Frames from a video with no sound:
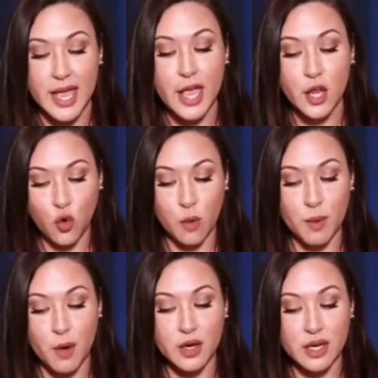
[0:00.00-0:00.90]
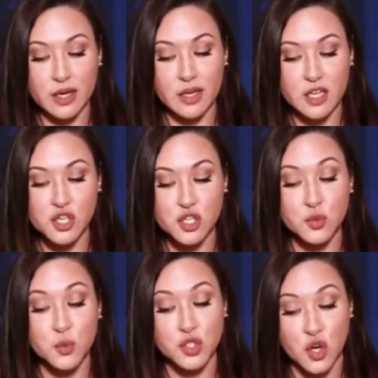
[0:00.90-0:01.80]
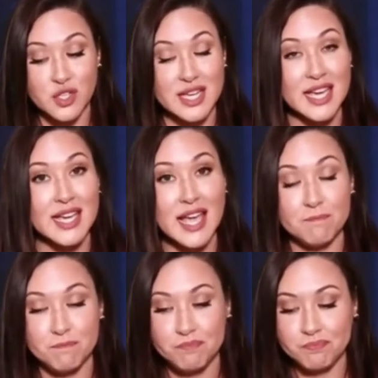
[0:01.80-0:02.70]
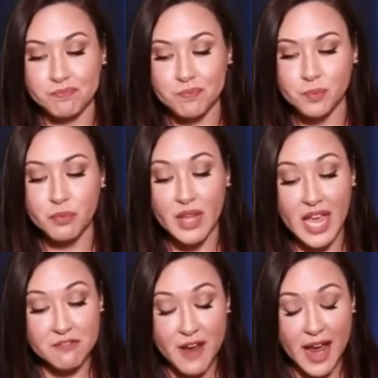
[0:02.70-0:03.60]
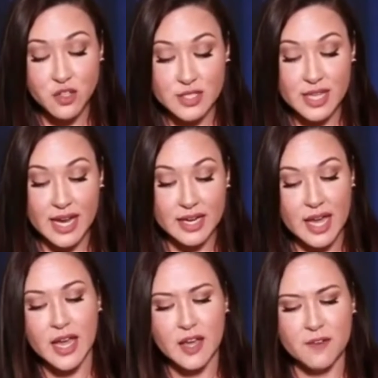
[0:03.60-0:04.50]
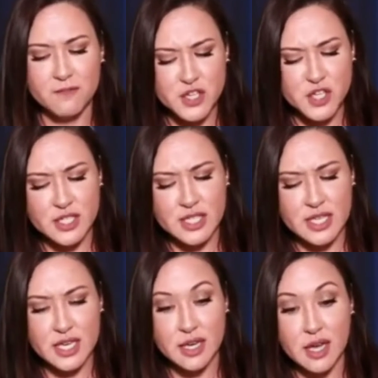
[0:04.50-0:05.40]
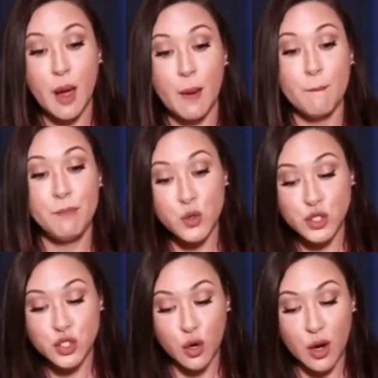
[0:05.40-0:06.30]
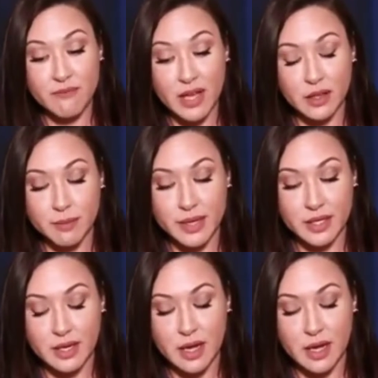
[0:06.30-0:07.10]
normal market conditions will start to kick in. And factors like efficiency, booster ability,